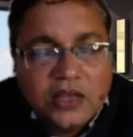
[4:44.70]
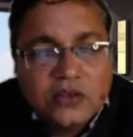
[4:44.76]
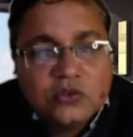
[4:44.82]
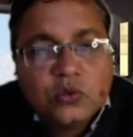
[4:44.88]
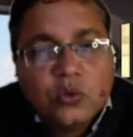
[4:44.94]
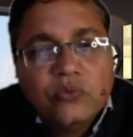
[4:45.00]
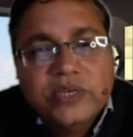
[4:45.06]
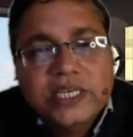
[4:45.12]

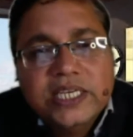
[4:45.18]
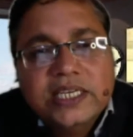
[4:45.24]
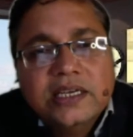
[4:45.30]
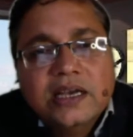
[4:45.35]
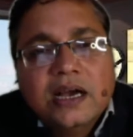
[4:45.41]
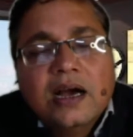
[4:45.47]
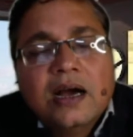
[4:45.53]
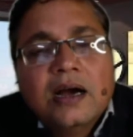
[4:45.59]
So
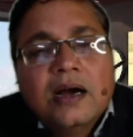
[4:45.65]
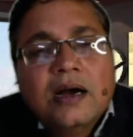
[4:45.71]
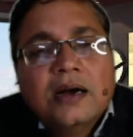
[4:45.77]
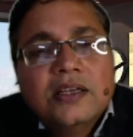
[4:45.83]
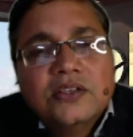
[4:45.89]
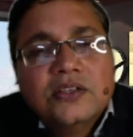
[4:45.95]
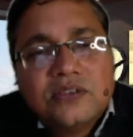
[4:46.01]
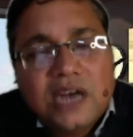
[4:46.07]
we
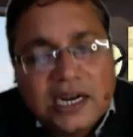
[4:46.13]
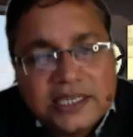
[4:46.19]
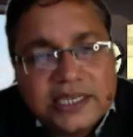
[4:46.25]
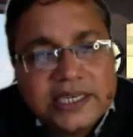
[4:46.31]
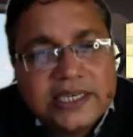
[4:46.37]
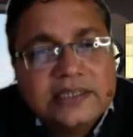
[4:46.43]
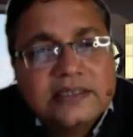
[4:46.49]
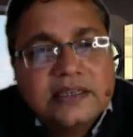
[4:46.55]

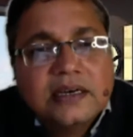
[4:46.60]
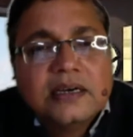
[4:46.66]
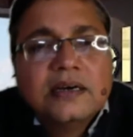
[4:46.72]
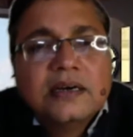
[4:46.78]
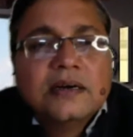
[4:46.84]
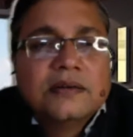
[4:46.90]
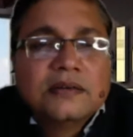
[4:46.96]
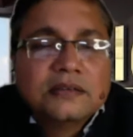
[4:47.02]
started
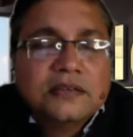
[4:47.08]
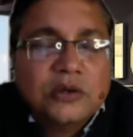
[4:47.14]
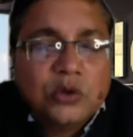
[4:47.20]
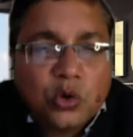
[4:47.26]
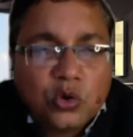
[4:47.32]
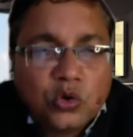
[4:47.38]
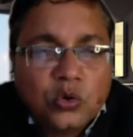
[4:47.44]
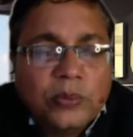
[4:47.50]

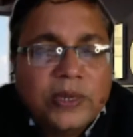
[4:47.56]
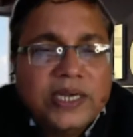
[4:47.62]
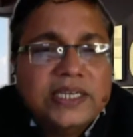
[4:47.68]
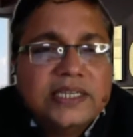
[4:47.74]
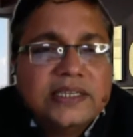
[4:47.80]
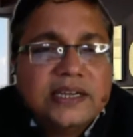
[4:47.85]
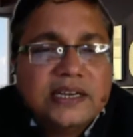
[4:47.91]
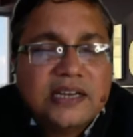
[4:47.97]

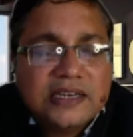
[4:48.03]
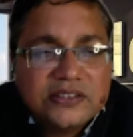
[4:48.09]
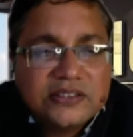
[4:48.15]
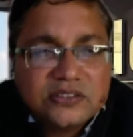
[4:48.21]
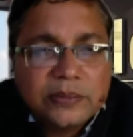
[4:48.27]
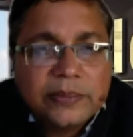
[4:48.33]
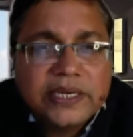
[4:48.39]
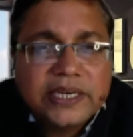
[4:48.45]
documenting and
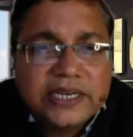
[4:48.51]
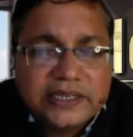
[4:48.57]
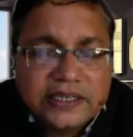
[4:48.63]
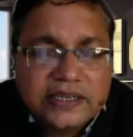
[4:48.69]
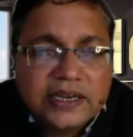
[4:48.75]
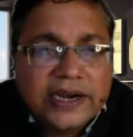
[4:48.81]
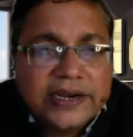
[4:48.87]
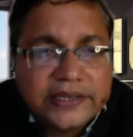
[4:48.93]

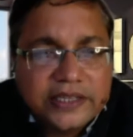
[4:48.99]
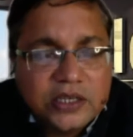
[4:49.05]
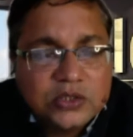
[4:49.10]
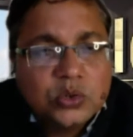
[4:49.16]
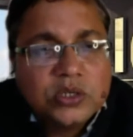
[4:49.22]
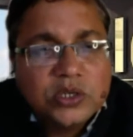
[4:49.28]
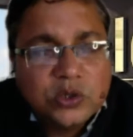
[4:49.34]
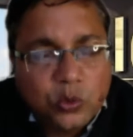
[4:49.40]
disseminating
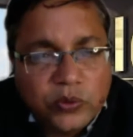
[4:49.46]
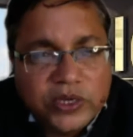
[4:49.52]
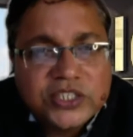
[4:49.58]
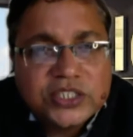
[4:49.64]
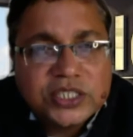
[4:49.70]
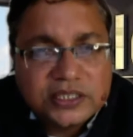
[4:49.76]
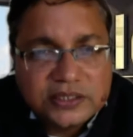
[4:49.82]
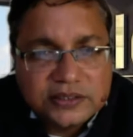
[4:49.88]
ideas on
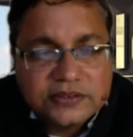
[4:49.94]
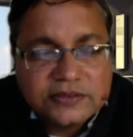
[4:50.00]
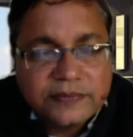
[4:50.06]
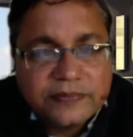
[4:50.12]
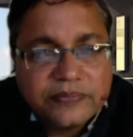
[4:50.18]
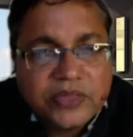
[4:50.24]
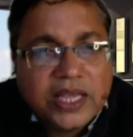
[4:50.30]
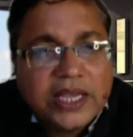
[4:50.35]
innovations
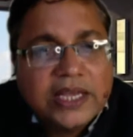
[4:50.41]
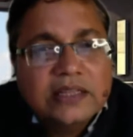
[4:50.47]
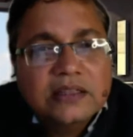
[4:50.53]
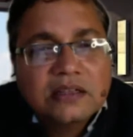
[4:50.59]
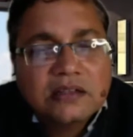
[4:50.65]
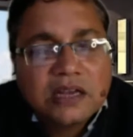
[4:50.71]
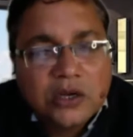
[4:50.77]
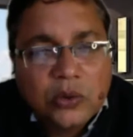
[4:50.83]
in
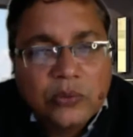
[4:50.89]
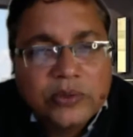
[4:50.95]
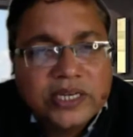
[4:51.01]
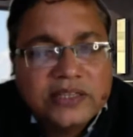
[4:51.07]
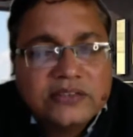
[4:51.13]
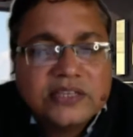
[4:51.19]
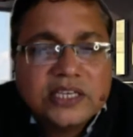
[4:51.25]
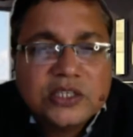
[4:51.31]
the
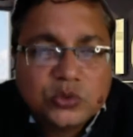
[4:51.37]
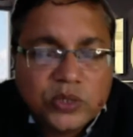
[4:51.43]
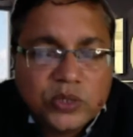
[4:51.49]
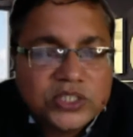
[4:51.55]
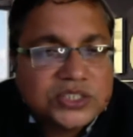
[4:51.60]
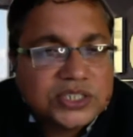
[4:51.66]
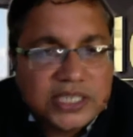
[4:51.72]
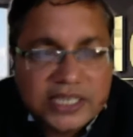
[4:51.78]
governance,
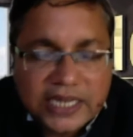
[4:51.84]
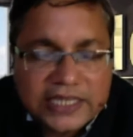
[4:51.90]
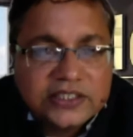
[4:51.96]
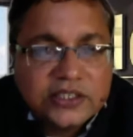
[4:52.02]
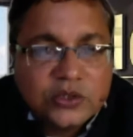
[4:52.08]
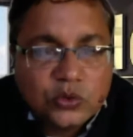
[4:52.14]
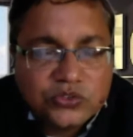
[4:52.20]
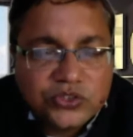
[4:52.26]
education, and
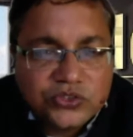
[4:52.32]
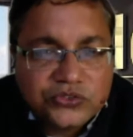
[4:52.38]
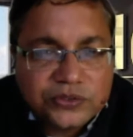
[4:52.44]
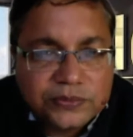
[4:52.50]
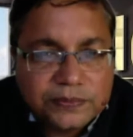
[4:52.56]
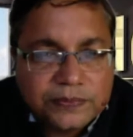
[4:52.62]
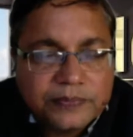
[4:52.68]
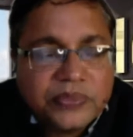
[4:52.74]
health
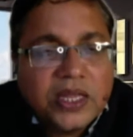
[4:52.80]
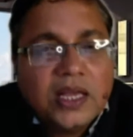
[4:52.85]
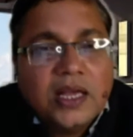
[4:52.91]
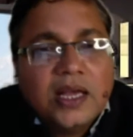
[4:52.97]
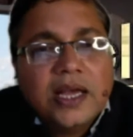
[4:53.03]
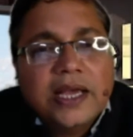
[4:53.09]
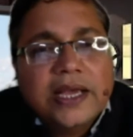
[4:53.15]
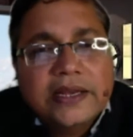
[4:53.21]
ecosystem
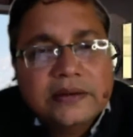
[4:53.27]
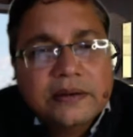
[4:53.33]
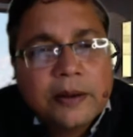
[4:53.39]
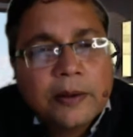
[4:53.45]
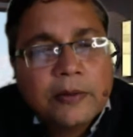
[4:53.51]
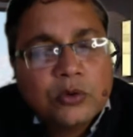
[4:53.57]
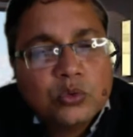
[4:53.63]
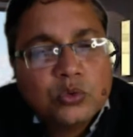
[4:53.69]
in
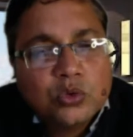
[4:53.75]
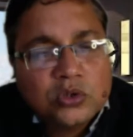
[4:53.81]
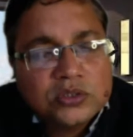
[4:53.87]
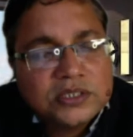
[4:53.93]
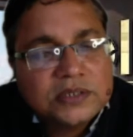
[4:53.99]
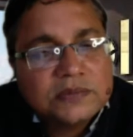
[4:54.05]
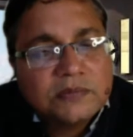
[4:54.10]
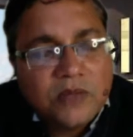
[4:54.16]

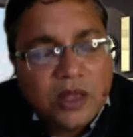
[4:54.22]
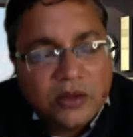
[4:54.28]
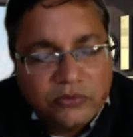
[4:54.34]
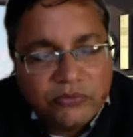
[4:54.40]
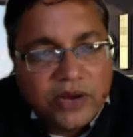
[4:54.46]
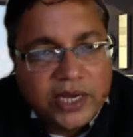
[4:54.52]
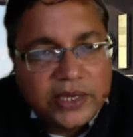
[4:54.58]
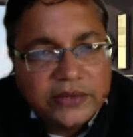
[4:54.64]

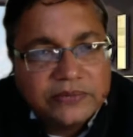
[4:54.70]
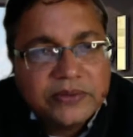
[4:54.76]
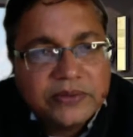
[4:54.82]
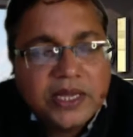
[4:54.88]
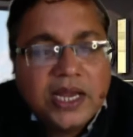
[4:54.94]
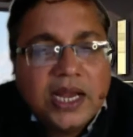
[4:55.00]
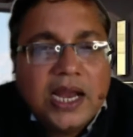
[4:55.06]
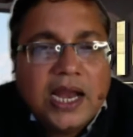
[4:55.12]
2005.
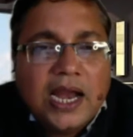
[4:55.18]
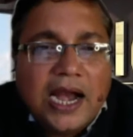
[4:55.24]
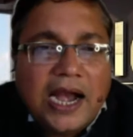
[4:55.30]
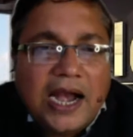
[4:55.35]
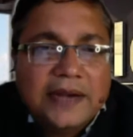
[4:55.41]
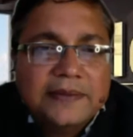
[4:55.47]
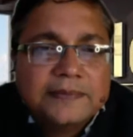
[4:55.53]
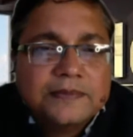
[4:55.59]

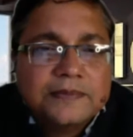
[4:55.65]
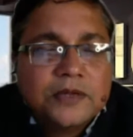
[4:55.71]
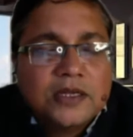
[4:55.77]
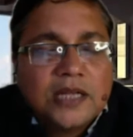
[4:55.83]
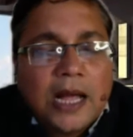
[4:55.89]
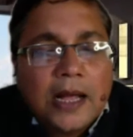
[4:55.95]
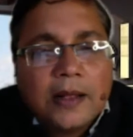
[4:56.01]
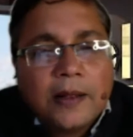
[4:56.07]
And
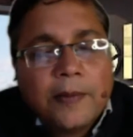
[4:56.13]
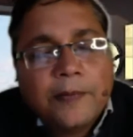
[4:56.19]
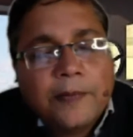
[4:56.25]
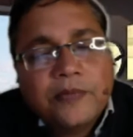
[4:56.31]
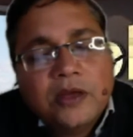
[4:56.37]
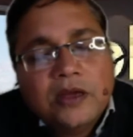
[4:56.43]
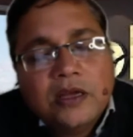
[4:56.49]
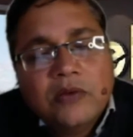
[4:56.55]

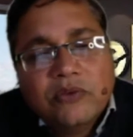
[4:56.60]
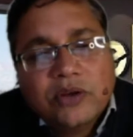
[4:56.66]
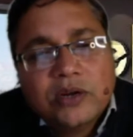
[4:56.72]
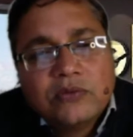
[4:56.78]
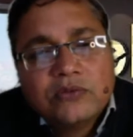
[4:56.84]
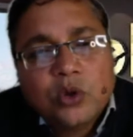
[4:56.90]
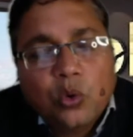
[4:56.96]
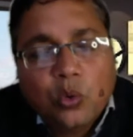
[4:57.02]
one
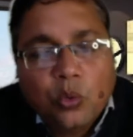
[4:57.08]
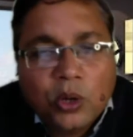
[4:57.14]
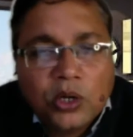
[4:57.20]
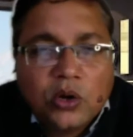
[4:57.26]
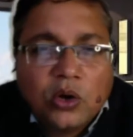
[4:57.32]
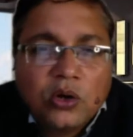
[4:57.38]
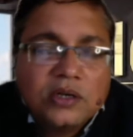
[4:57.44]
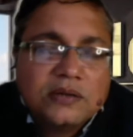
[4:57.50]
of the
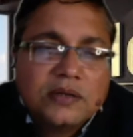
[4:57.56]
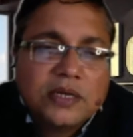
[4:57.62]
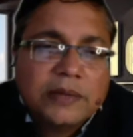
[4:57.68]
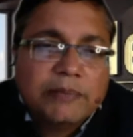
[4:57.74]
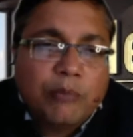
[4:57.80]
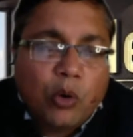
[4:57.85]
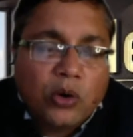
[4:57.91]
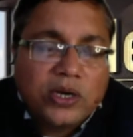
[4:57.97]
overall the
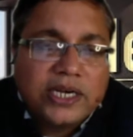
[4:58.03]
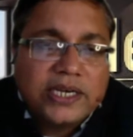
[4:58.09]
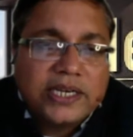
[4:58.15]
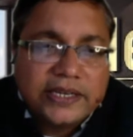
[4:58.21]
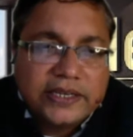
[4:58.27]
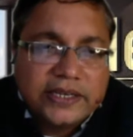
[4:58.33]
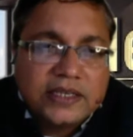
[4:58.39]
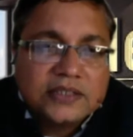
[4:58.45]
important
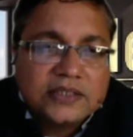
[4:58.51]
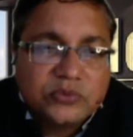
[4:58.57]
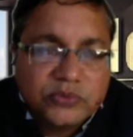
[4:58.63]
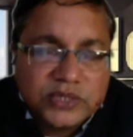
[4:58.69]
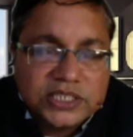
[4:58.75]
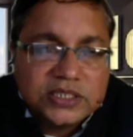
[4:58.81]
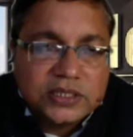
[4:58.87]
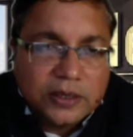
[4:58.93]
areas
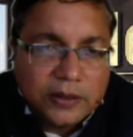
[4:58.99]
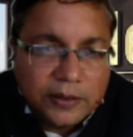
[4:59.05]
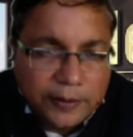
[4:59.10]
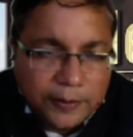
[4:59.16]
which